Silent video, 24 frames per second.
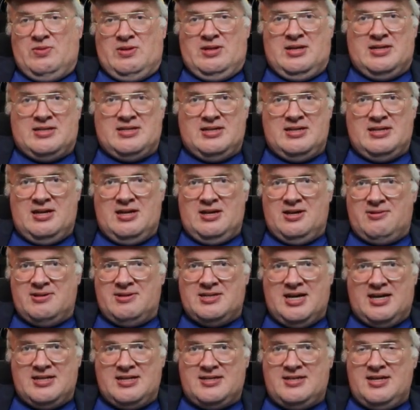the, the year
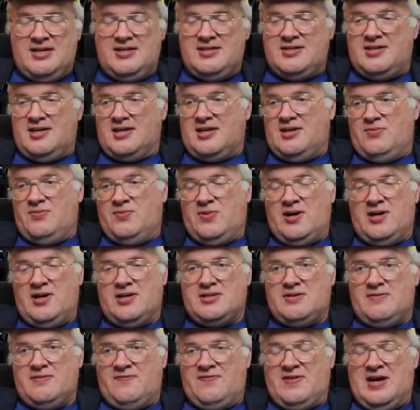he's had since, like he
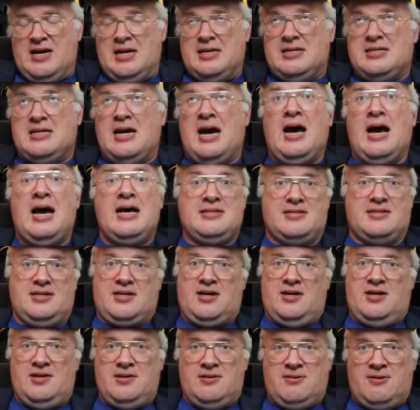was
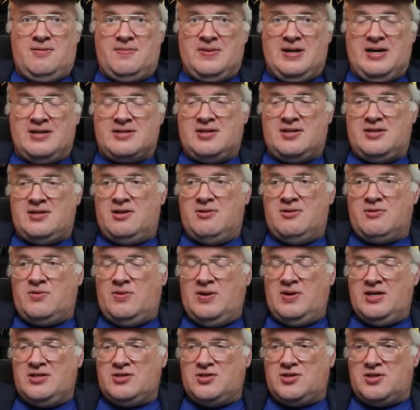fantastic at Eurobasket, no
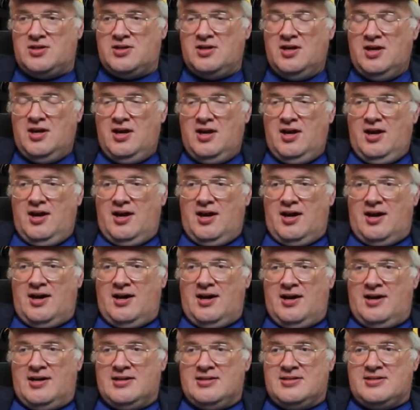question.
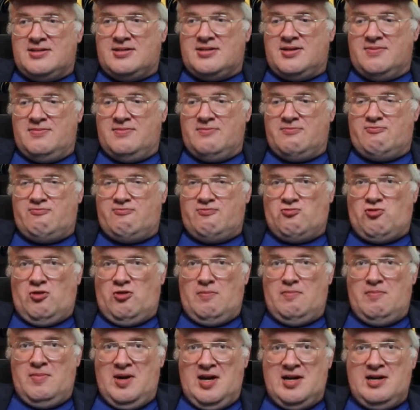And some
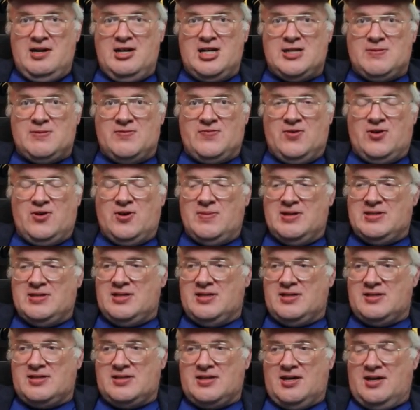tremendous
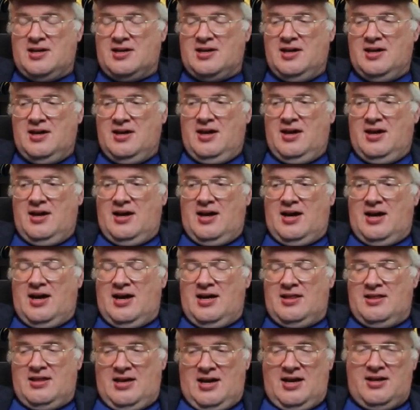performances, like.
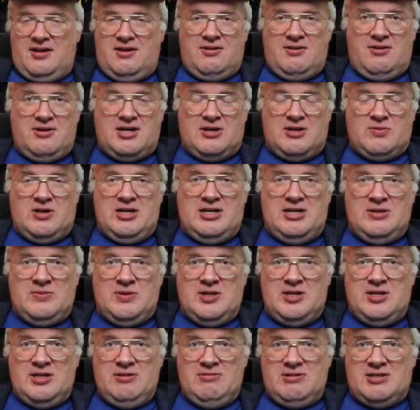And then you look at what he did
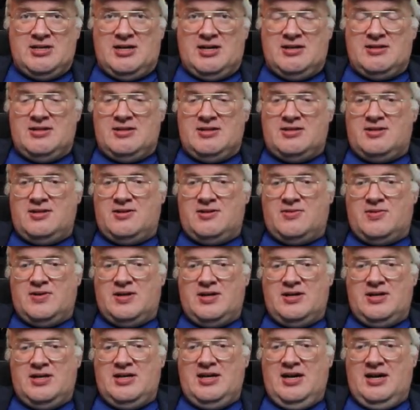with Utah this year,
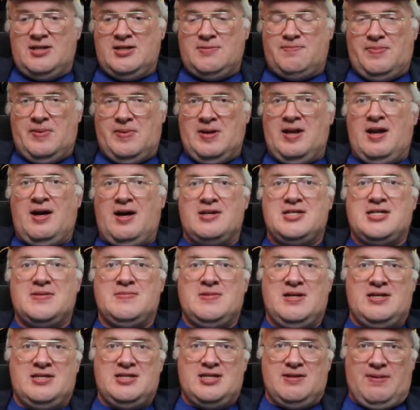where he has
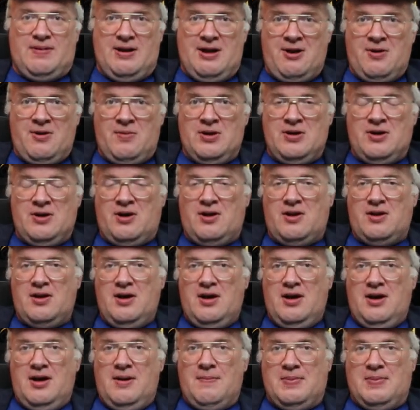blossomed into the player we all
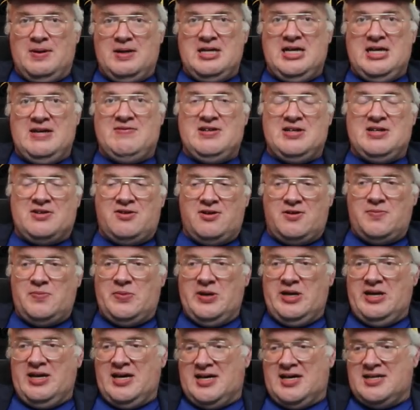believed he could
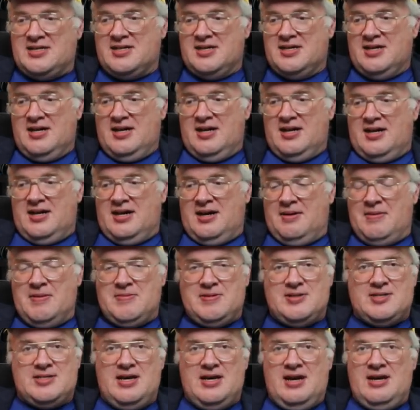be. And I
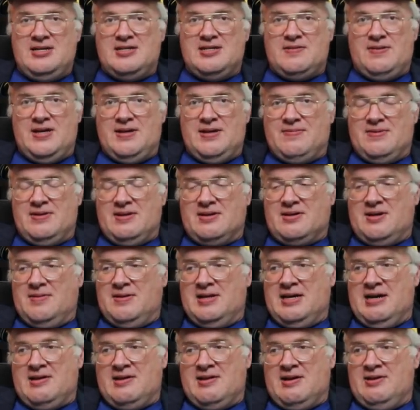remember saying to people
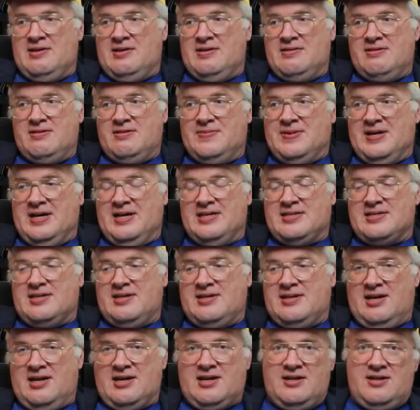coming out of that
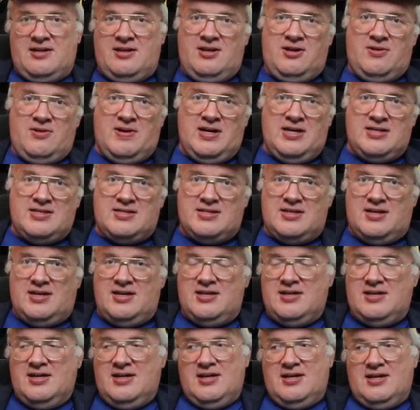Eurobasket, like on the US
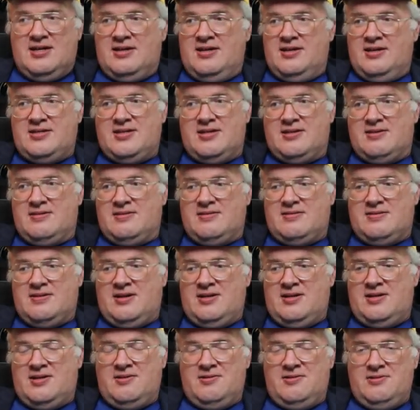side, listen,
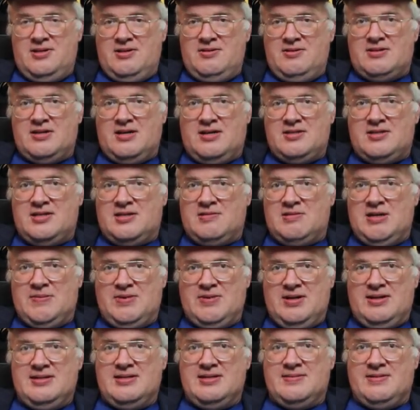I know Utah's in a
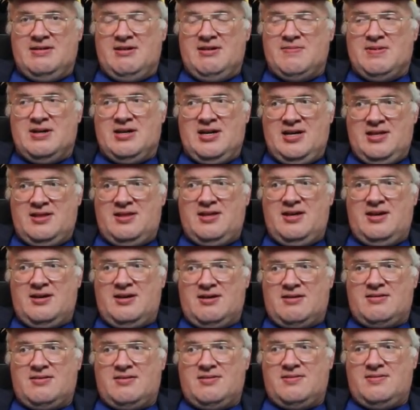rebuilding mode, but I
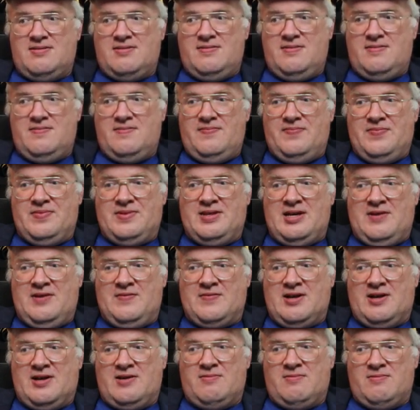think
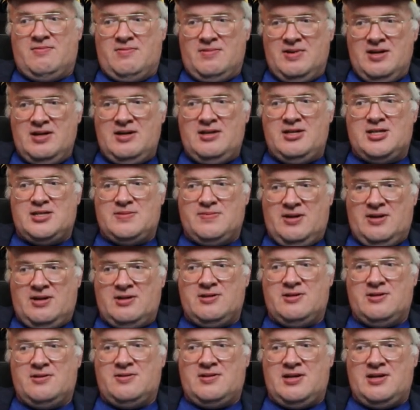they've gotten really
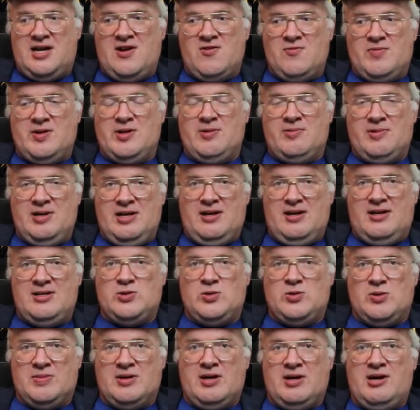smarter than everybody
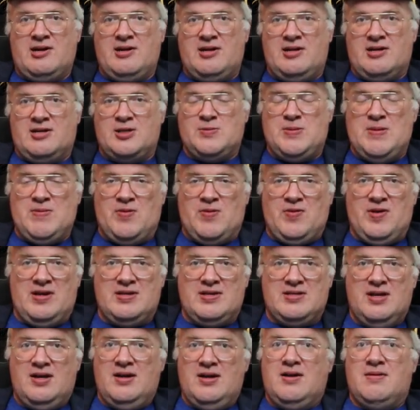realizes with Markkanen because people
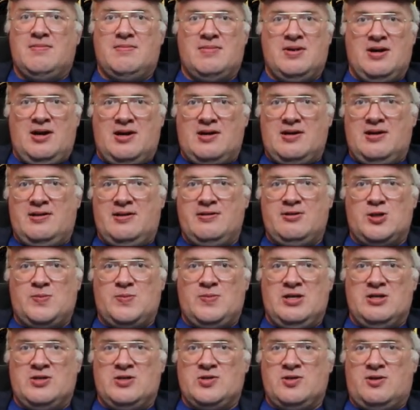think Markkanen will just
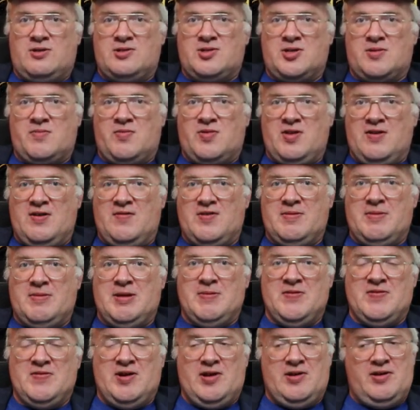be a short-term thing for them
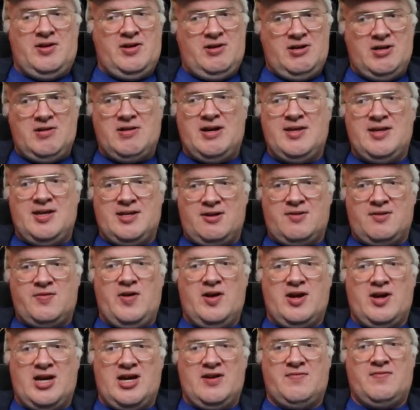to move on. No, no, I think they're
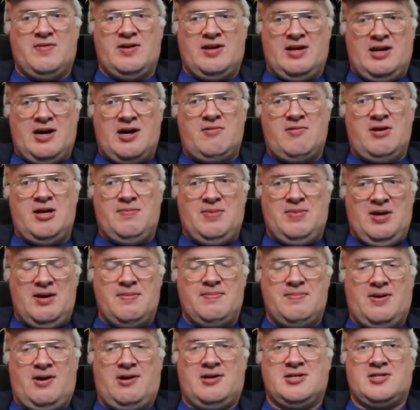thinking of Larry
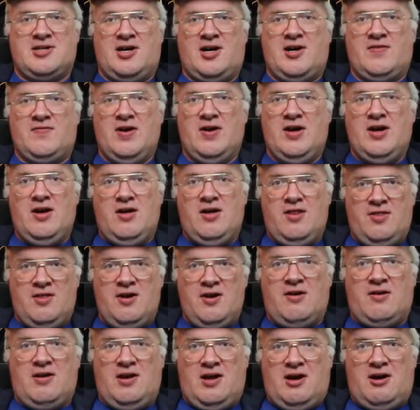being part of
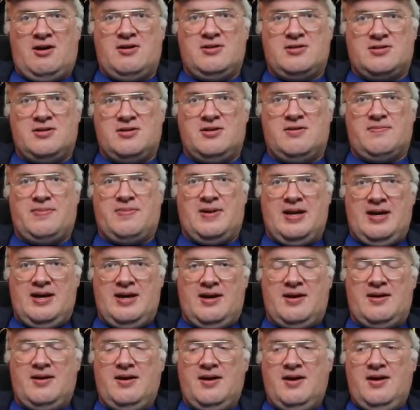their long-term
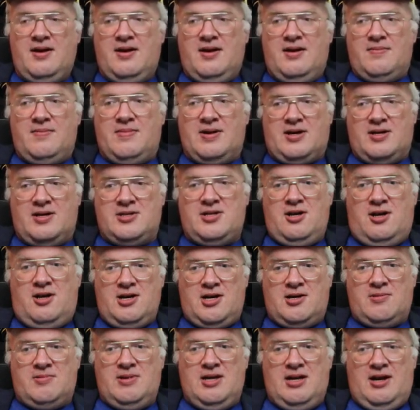plan because y'all
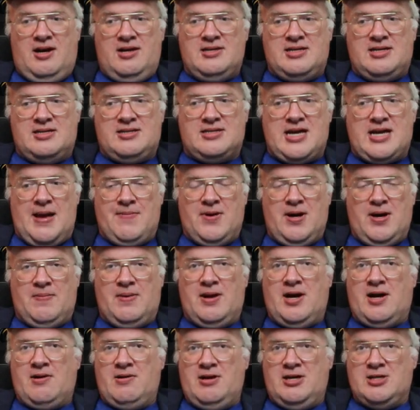got to realize the step up
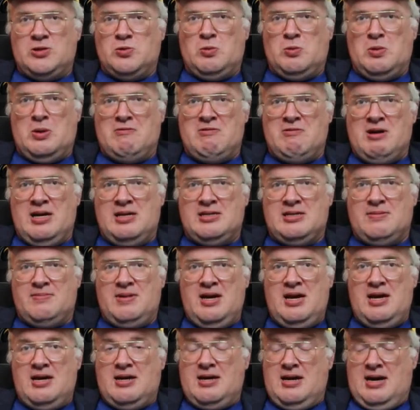Larry is ready to
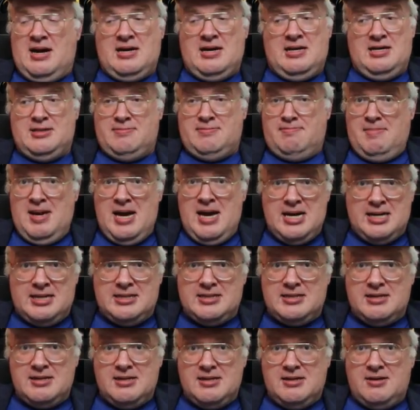make and he's made
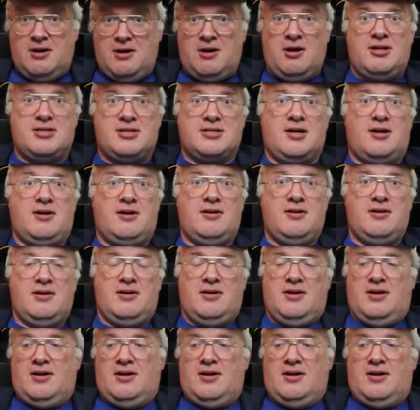it. All-star.